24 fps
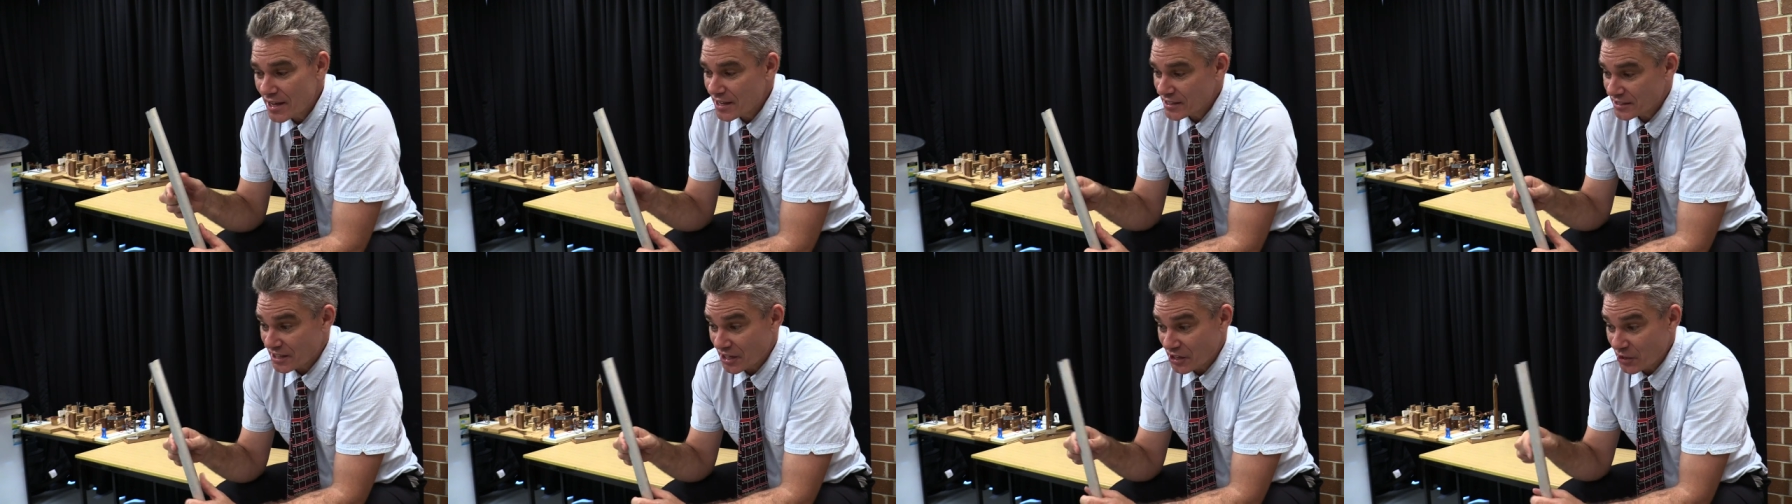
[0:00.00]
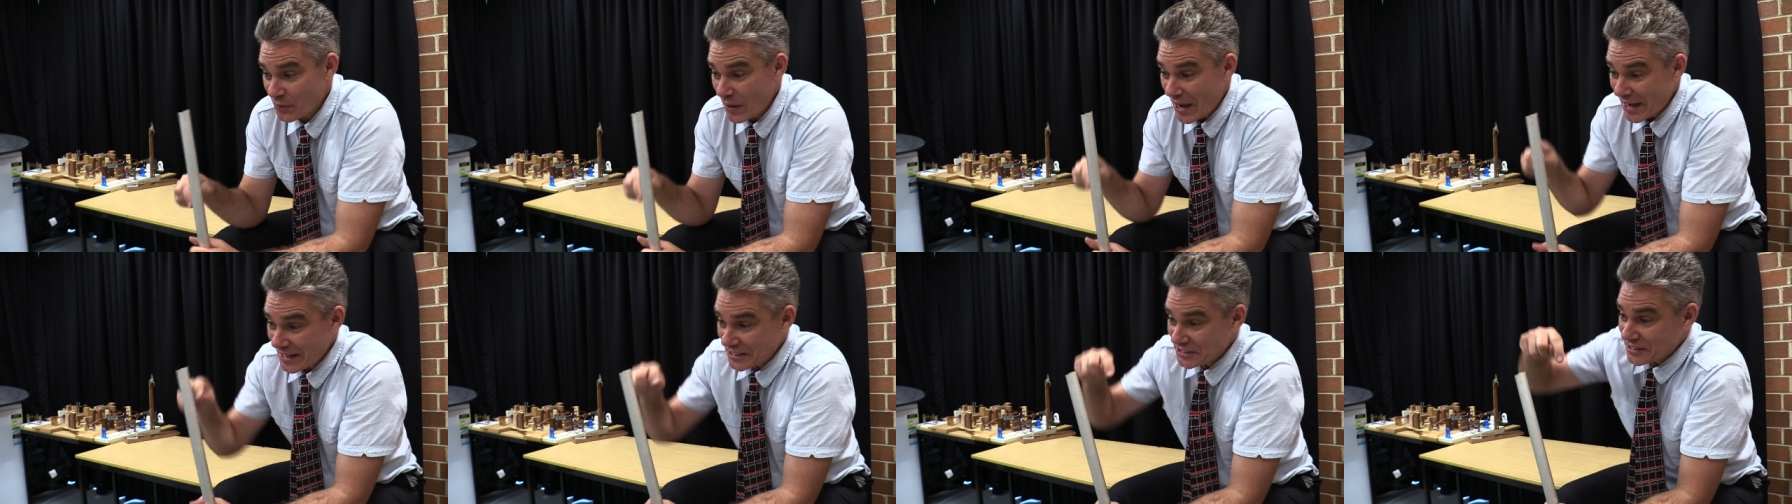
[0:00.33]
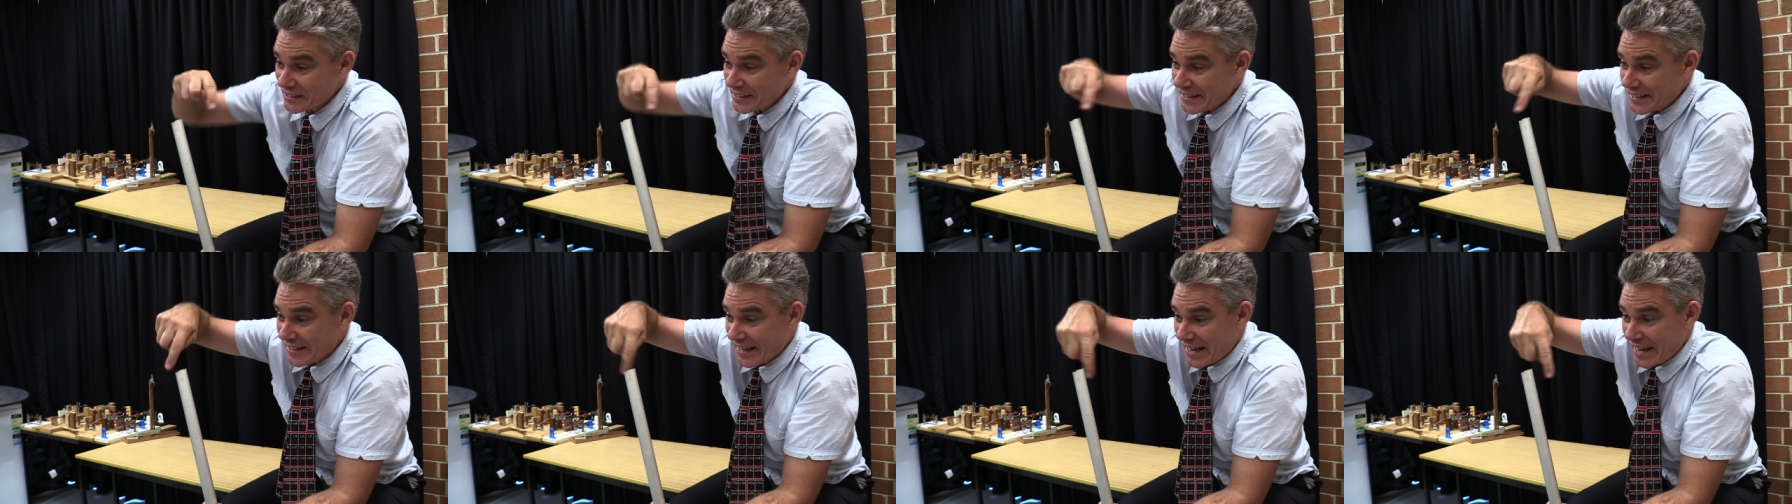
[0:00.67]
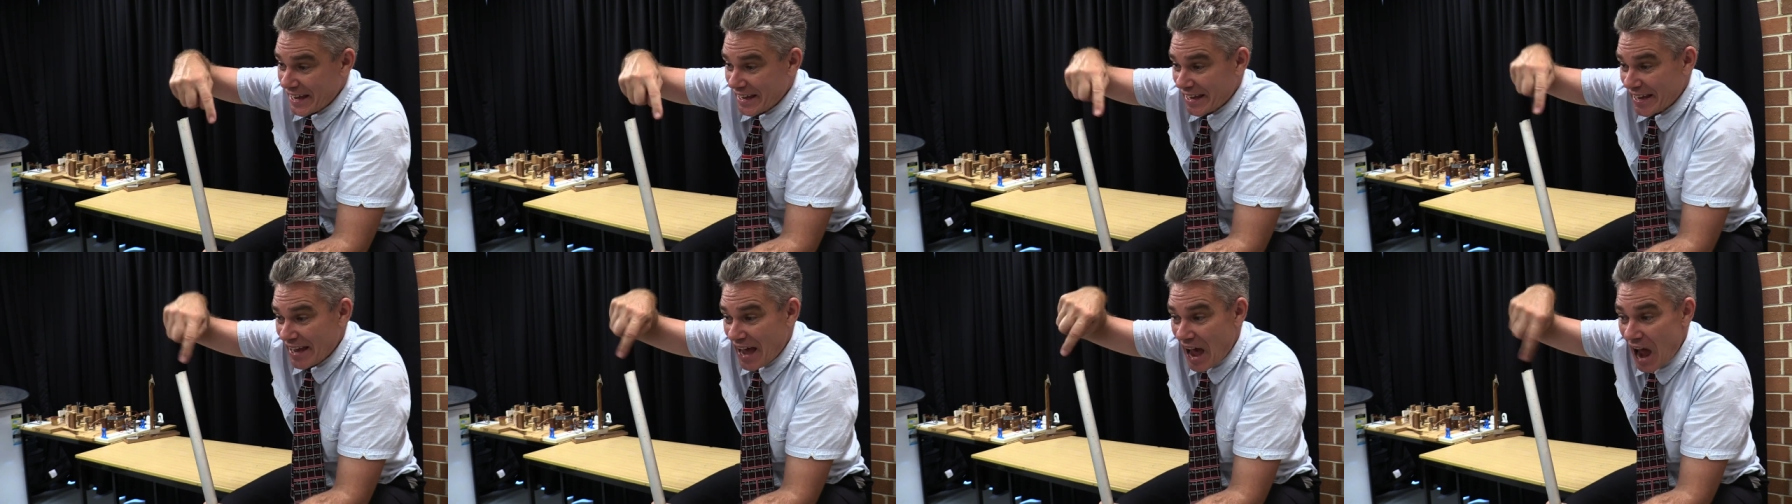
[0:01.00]
So you actually
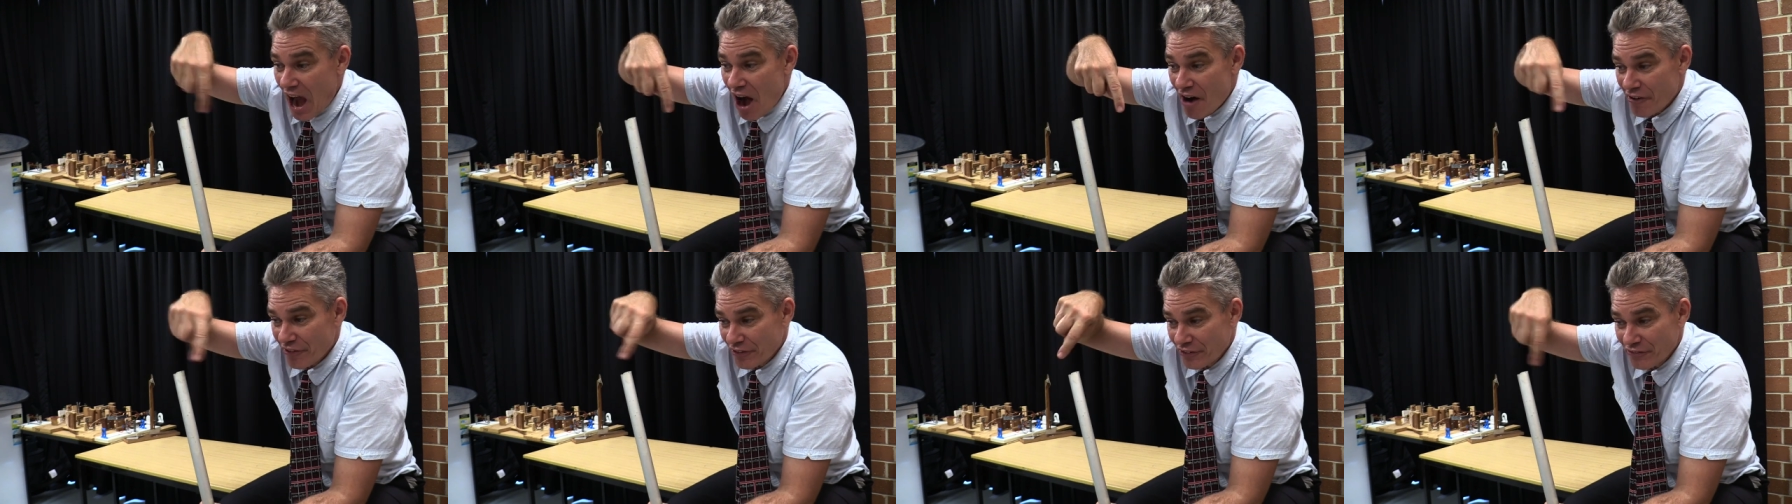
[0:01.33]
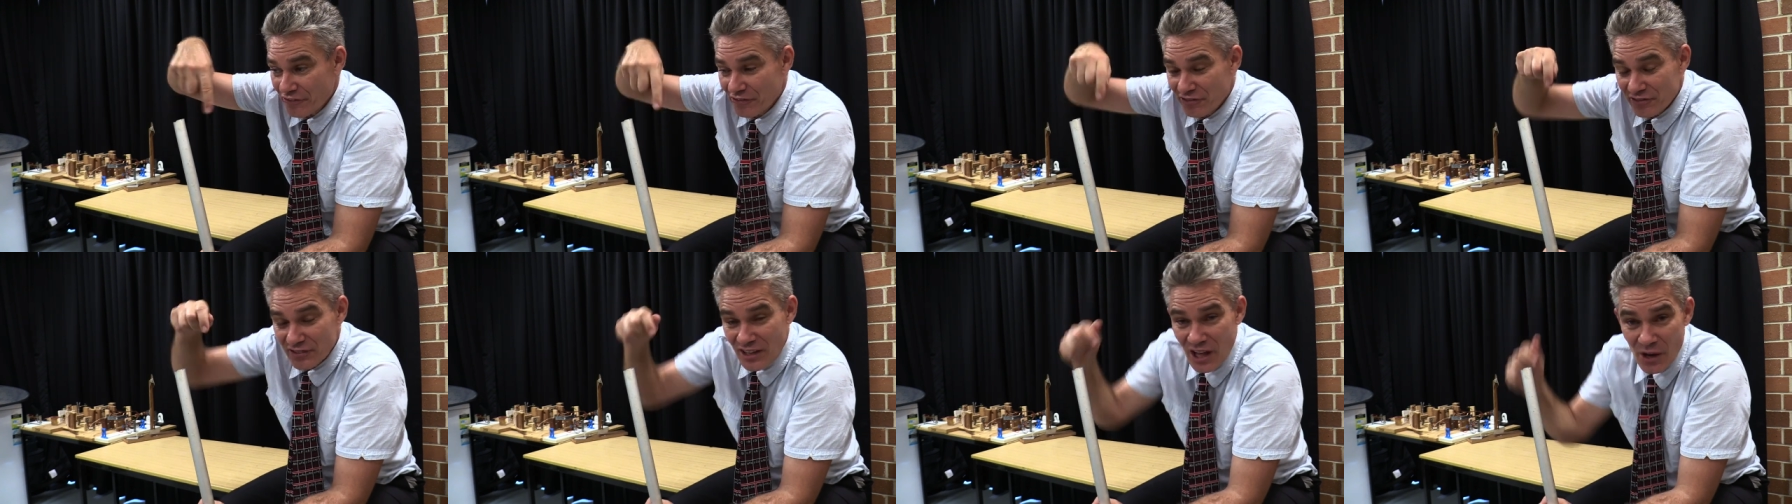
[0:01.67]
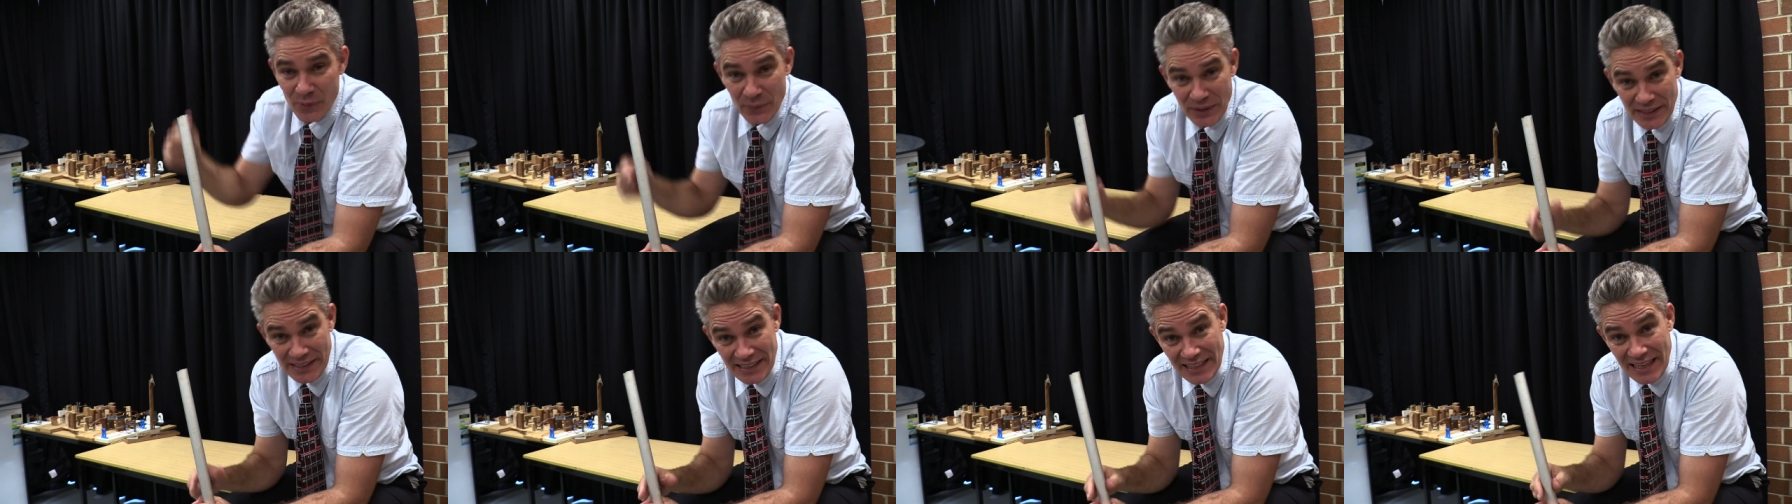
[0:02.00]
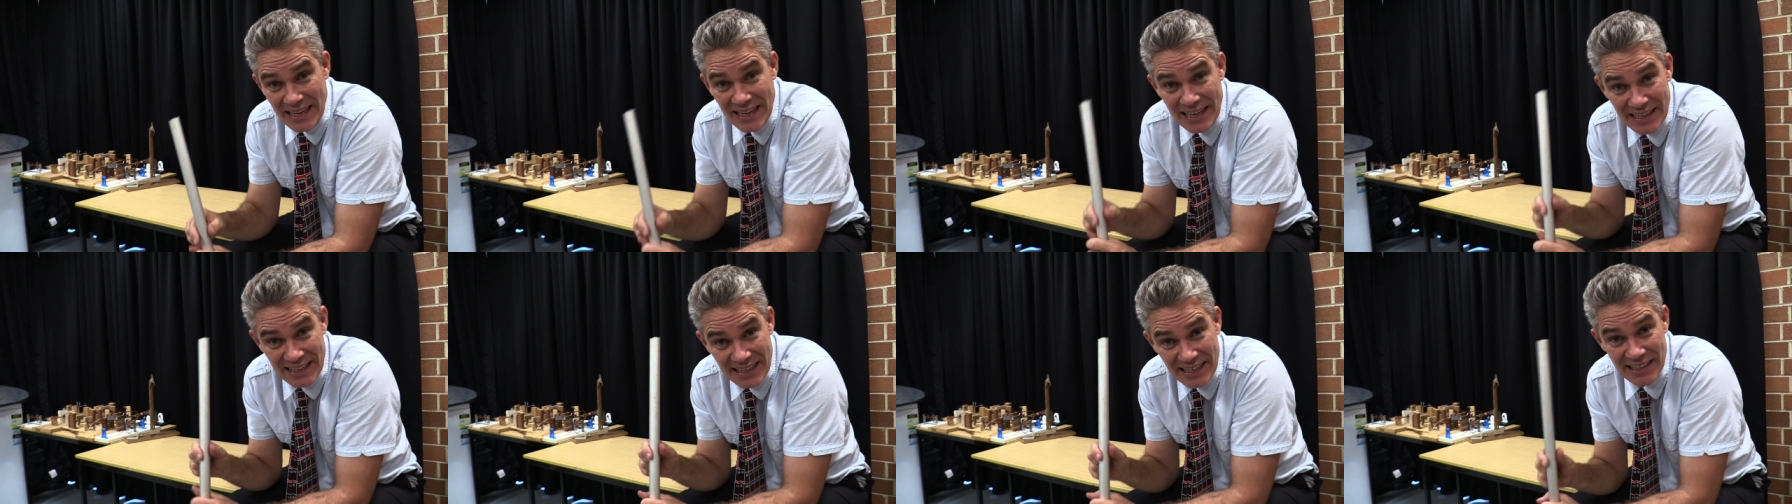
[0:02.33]
get current flowing